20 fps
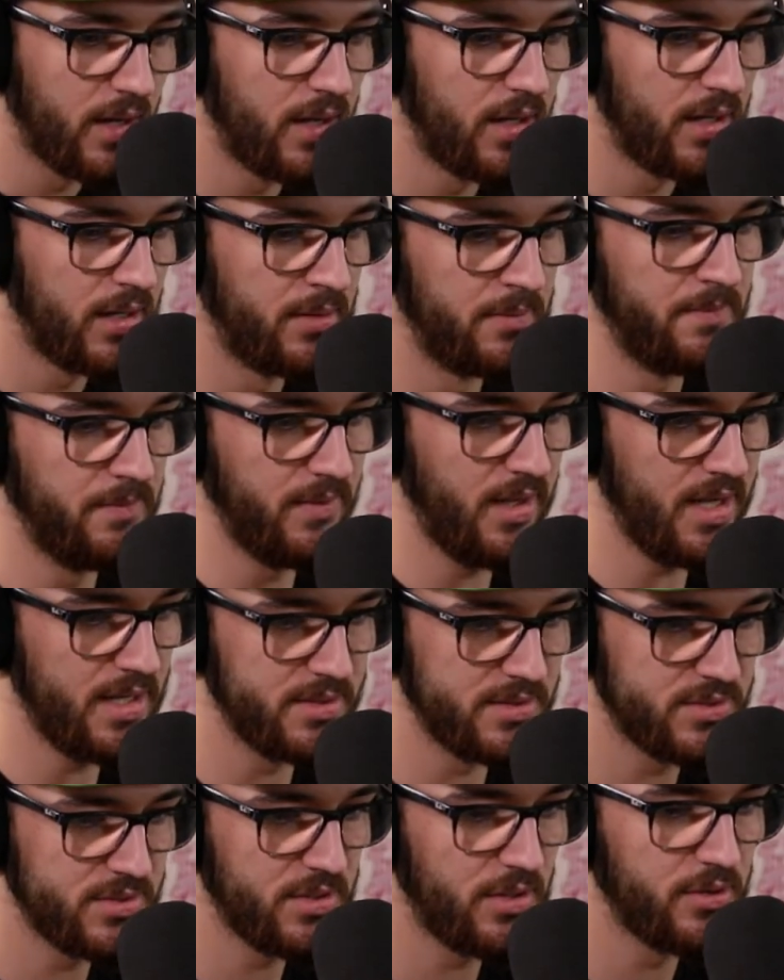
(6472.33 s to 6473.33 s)

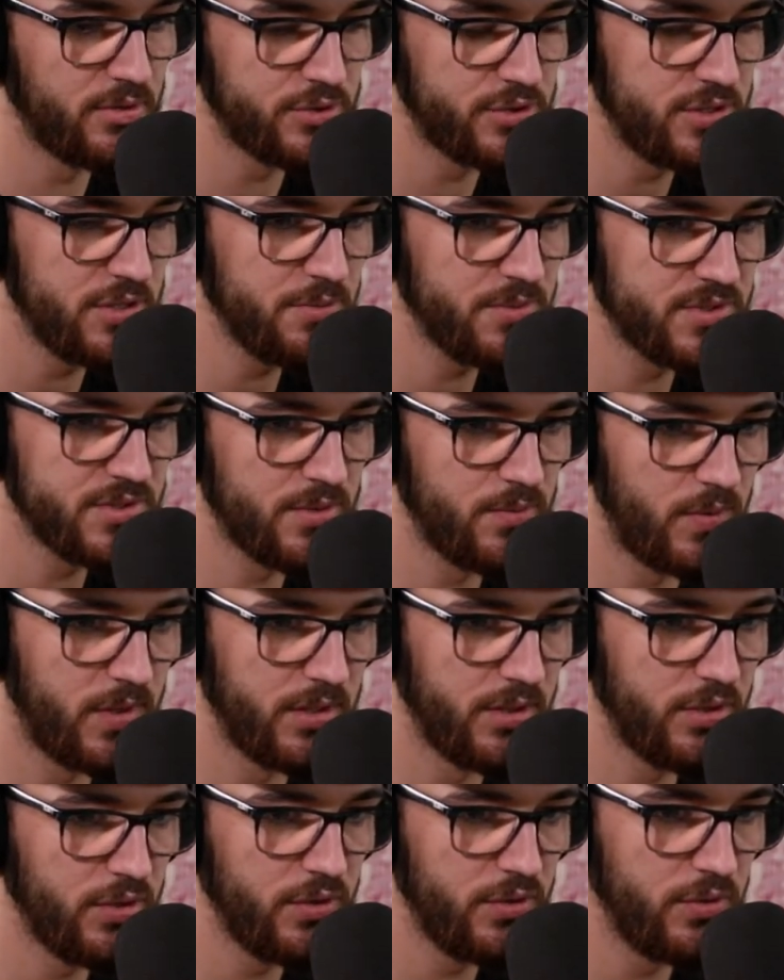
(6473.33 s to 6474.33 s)
And so she was the
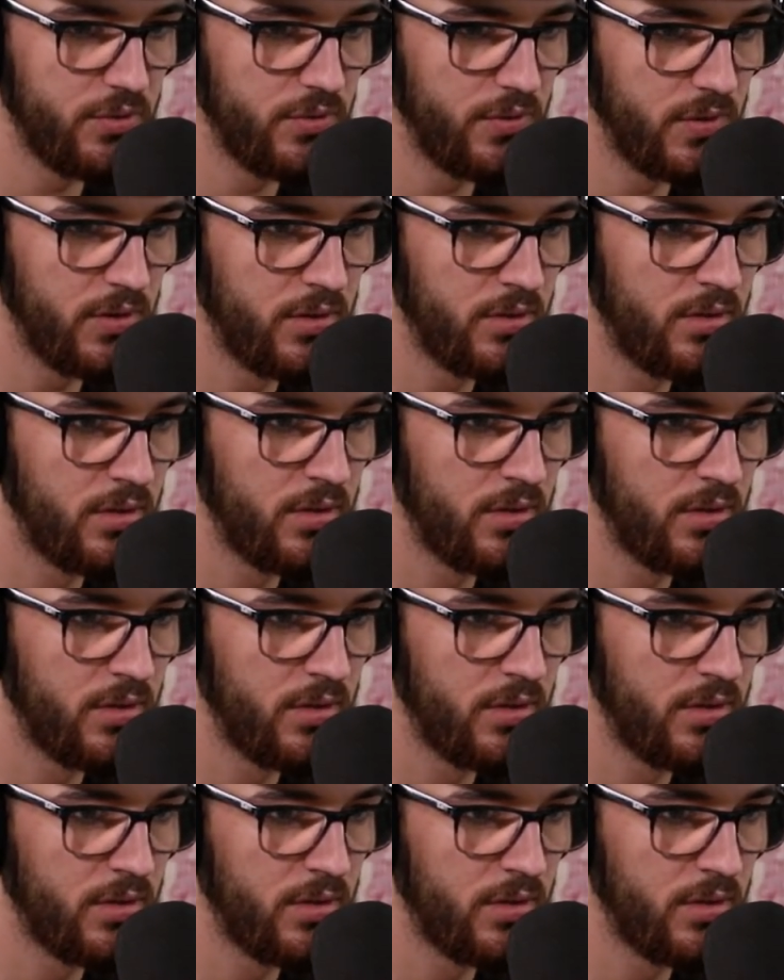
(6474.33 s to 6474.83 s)
one who